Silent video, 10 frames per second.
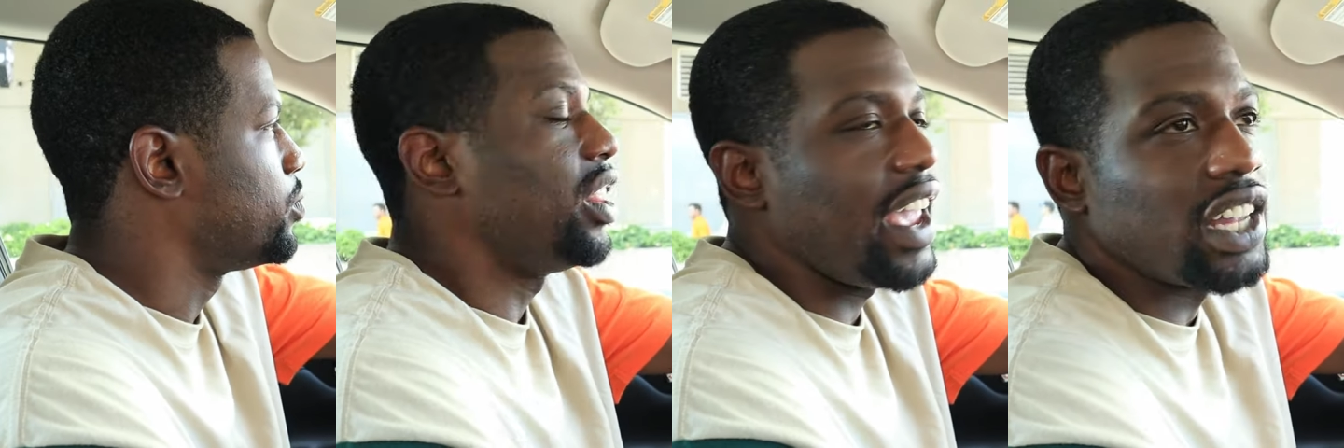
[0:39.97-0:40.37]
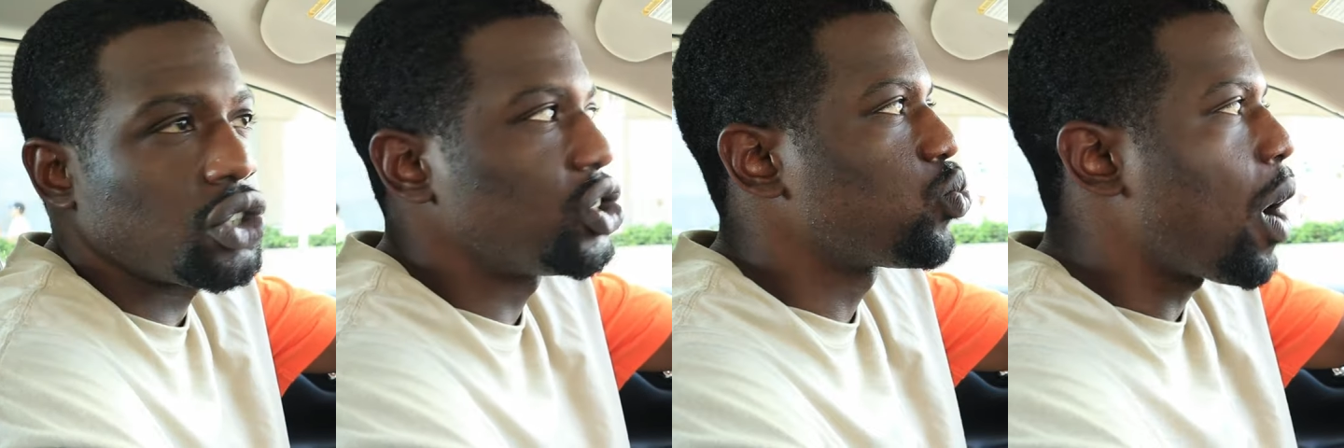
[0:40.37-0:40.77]
And the
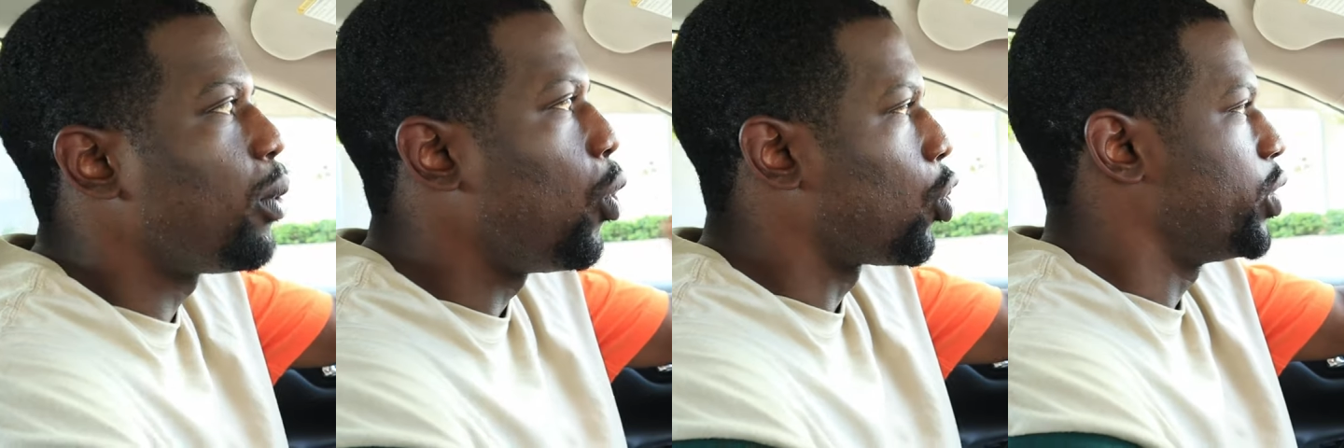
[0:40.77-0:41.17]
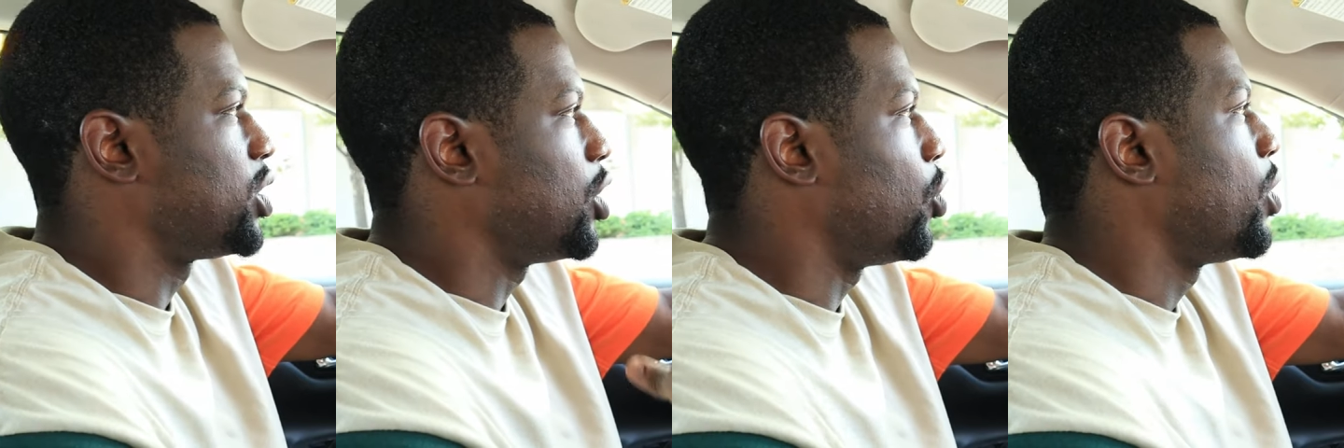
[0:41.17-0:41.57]
answer is Robert
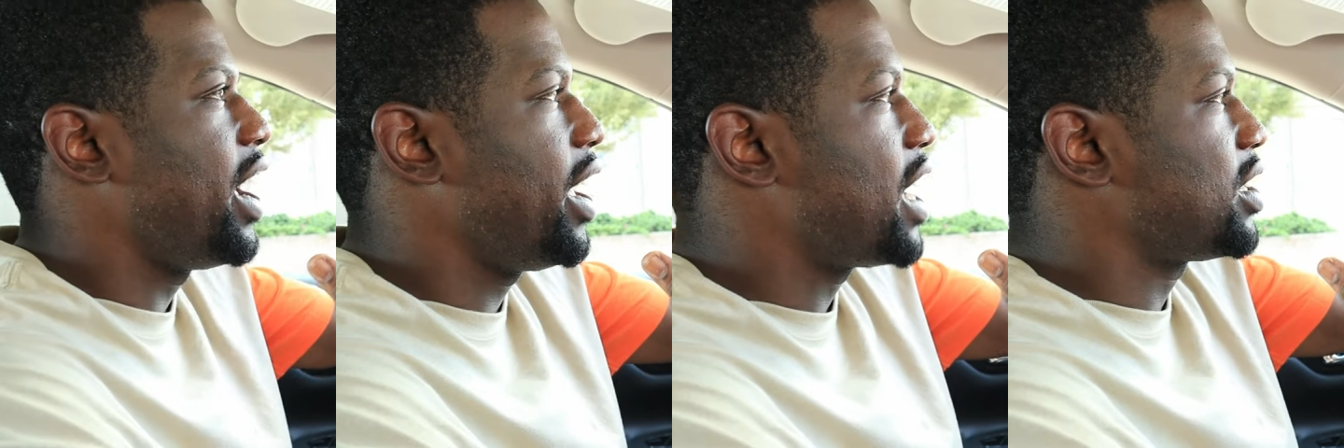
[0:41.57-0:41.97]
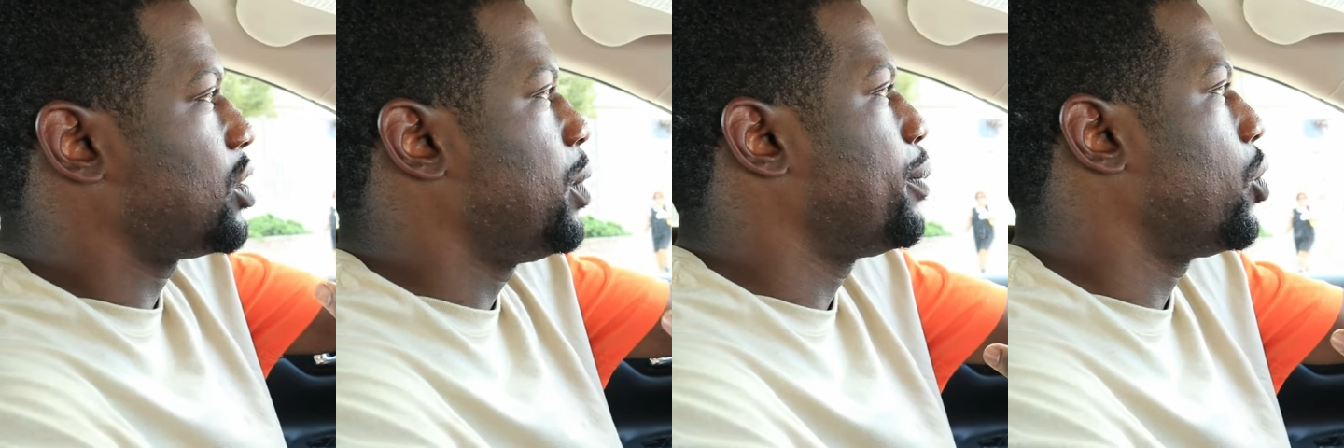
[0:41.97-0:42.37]
Horry. So I asked that
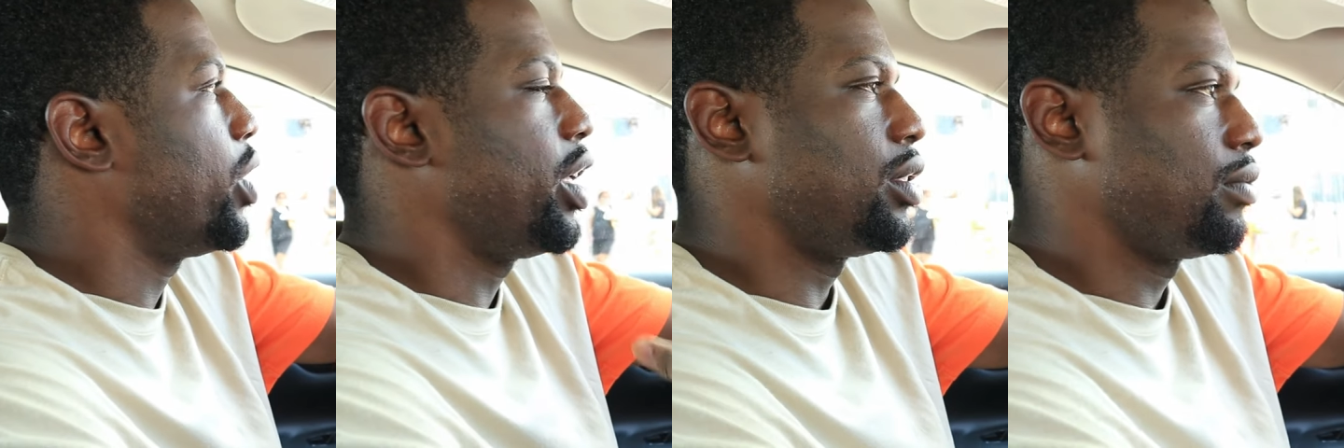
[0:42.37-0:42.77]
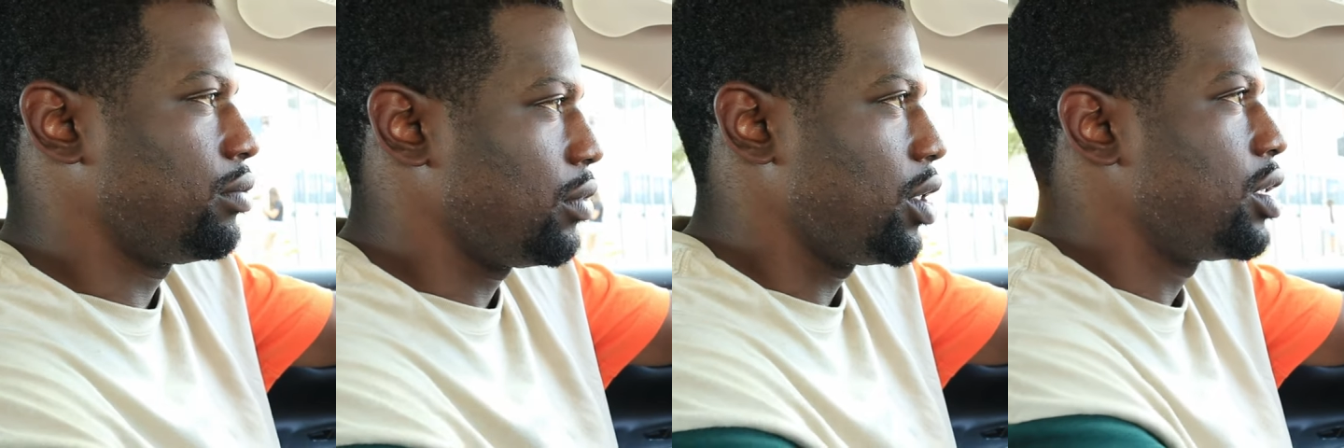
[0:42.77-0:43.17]
to people, and
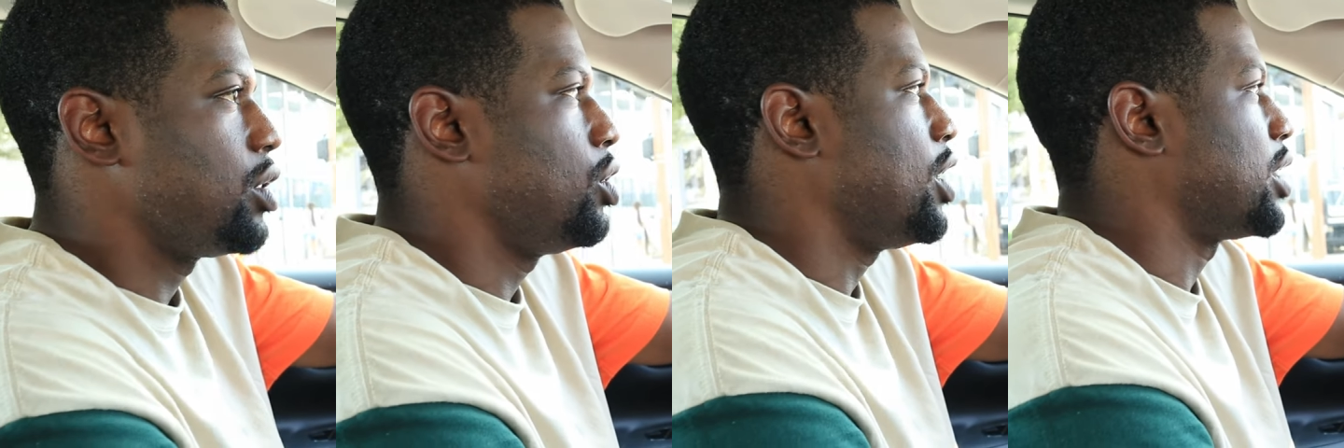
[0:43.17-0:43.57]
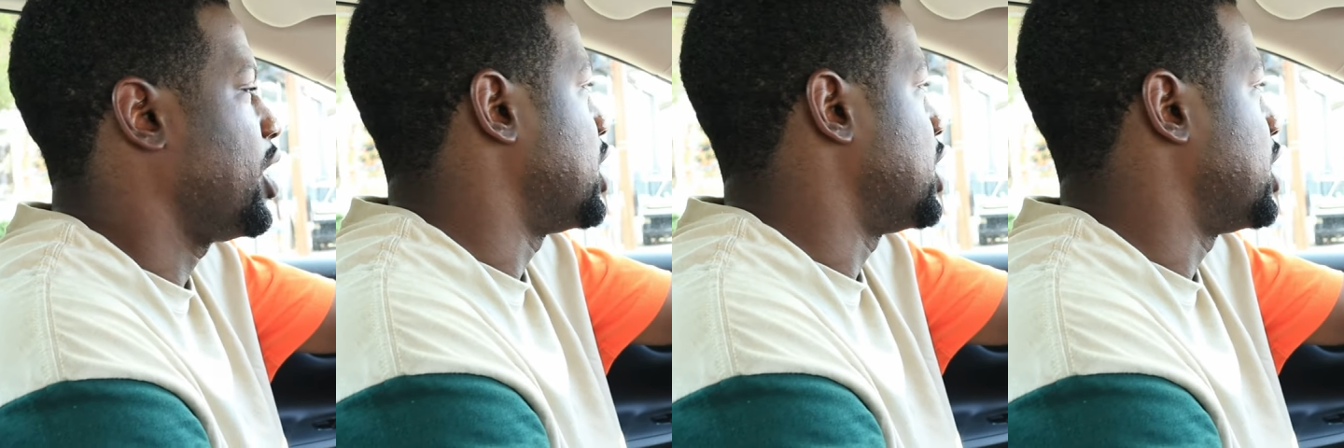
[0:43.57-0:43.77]
you got the